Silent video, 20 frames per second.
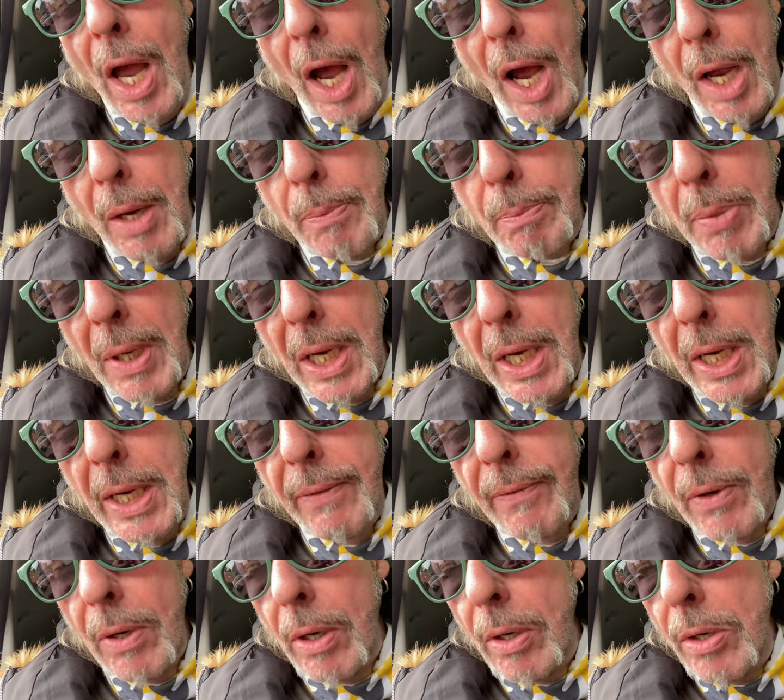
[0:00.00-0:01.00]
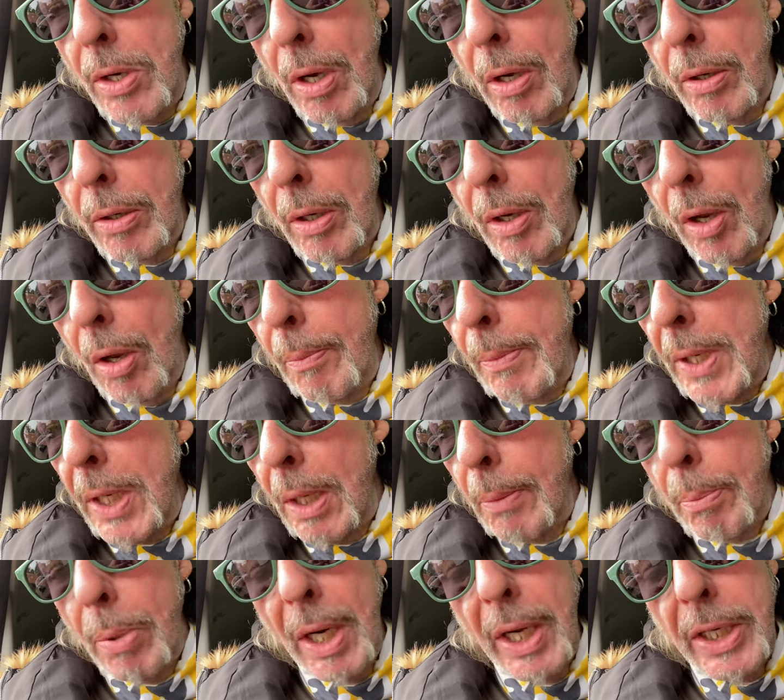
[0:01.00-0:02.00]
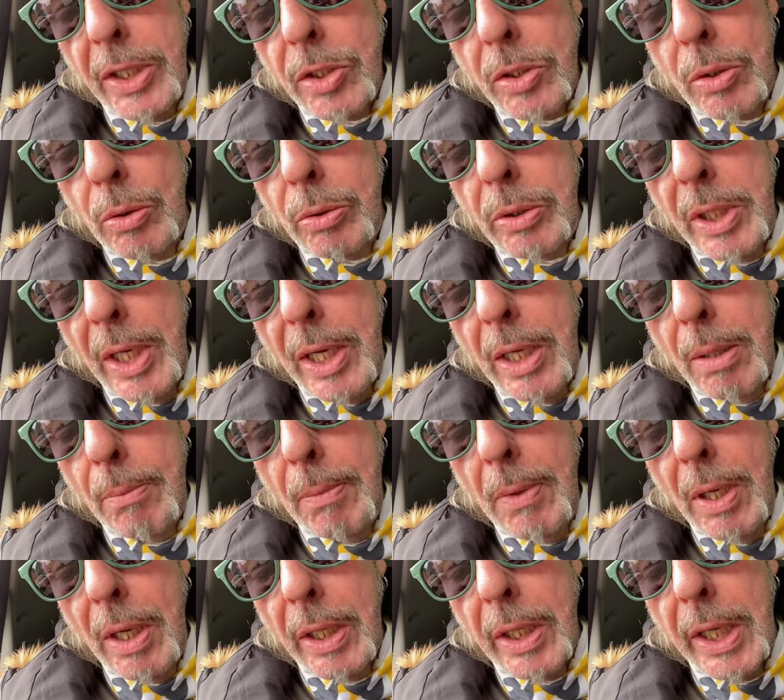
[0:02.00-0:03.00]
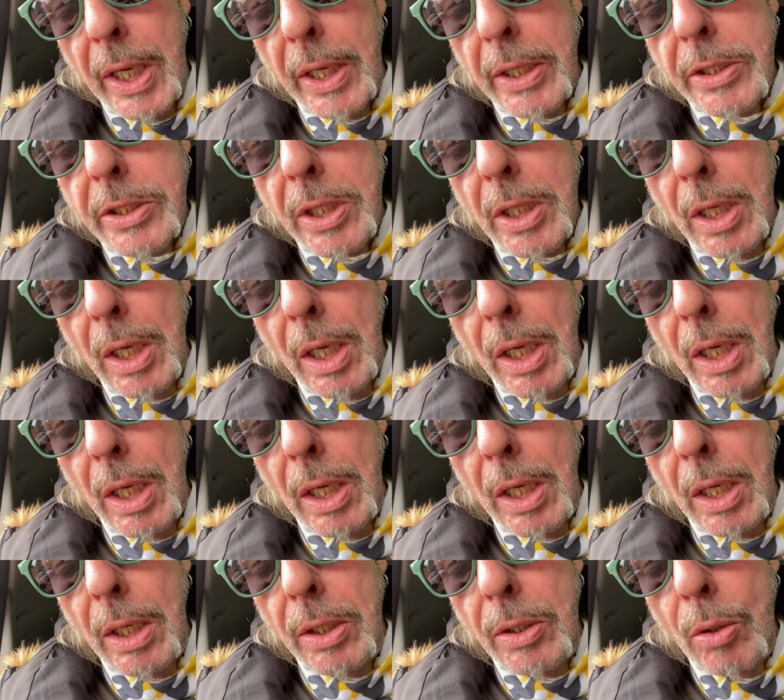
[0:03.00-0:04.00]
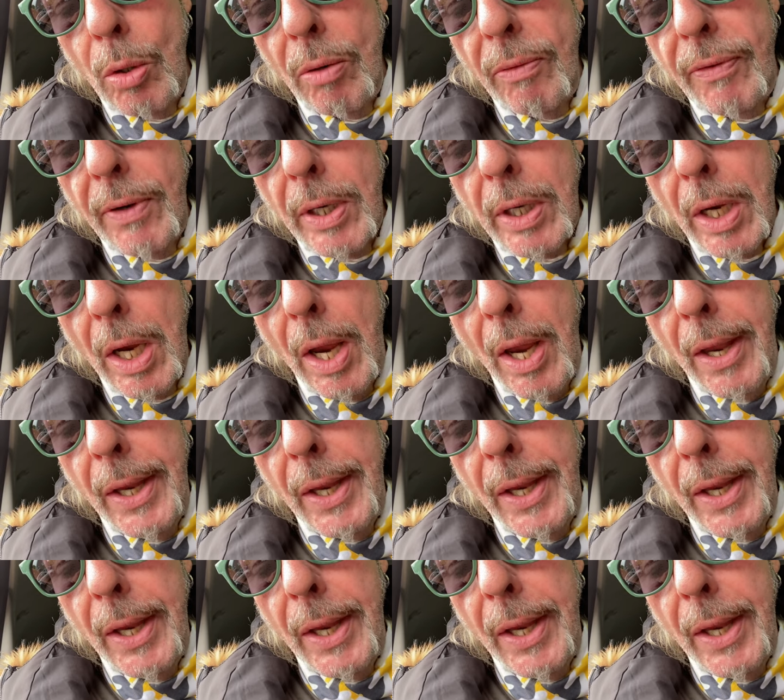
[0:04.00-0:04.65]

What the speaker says: And believe it or not, I'm in a place called Downham Market, Norfolk.